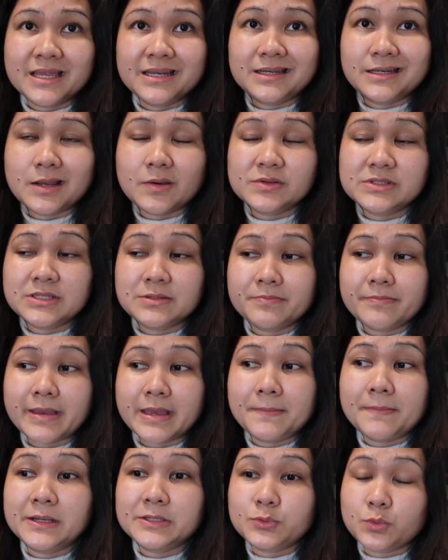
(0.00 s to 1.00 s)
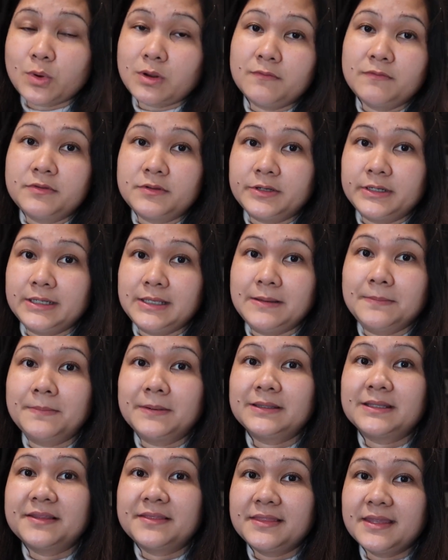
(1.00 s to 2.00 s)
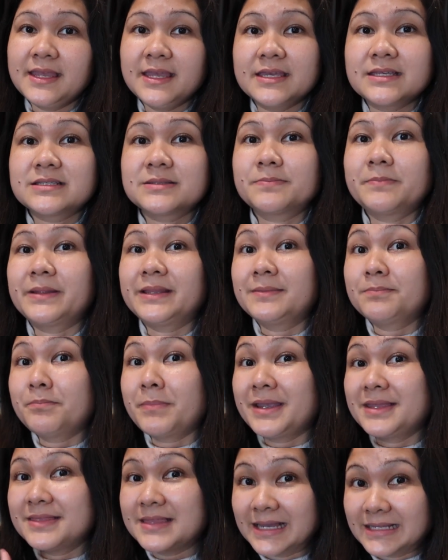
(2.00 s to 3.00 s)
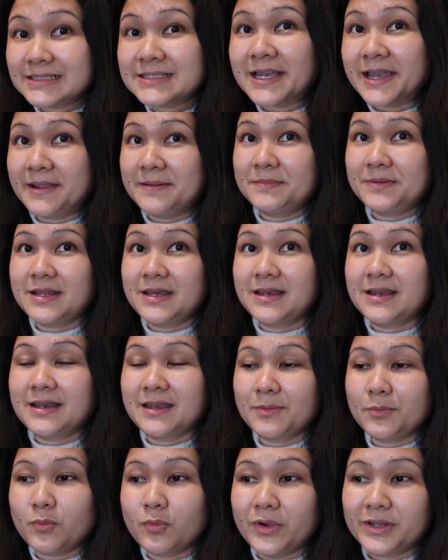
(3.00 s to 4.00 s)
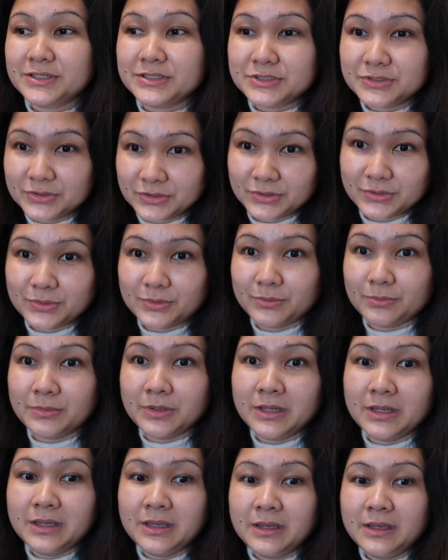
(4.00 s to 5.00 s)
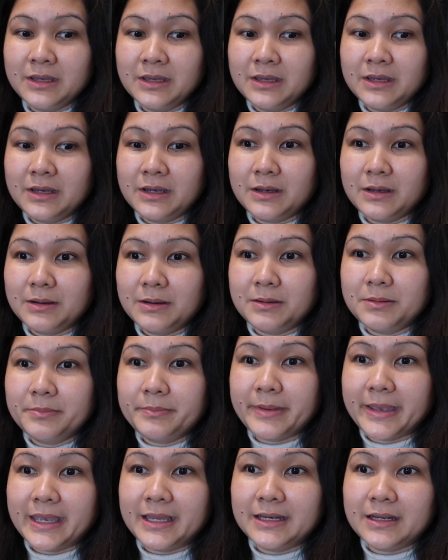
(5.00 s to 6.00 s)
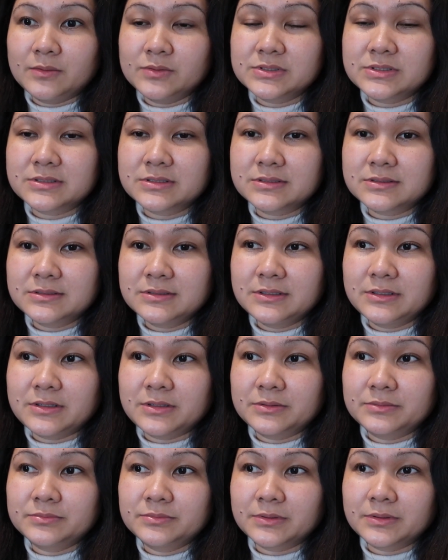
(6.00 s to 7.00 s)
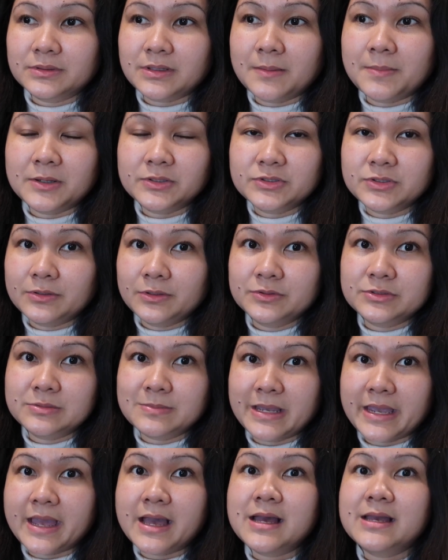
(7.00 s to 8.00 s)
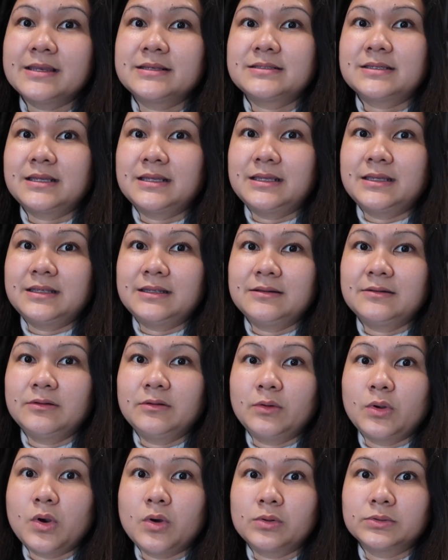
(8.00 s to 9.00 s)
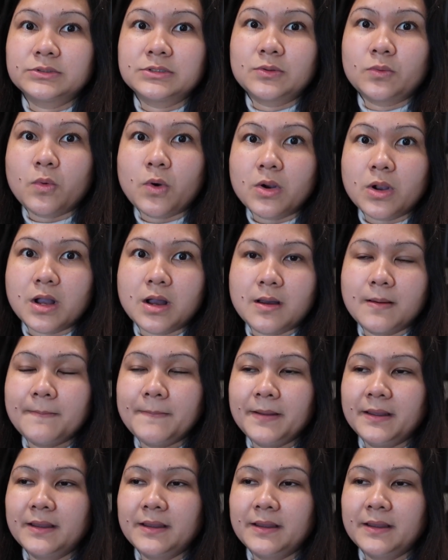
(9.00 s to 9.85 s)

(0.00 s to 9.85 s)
and then I was in bed by 12:30. But the thing is, by that time na I went to bed, I was, about to close my eyes, and Colton woke up.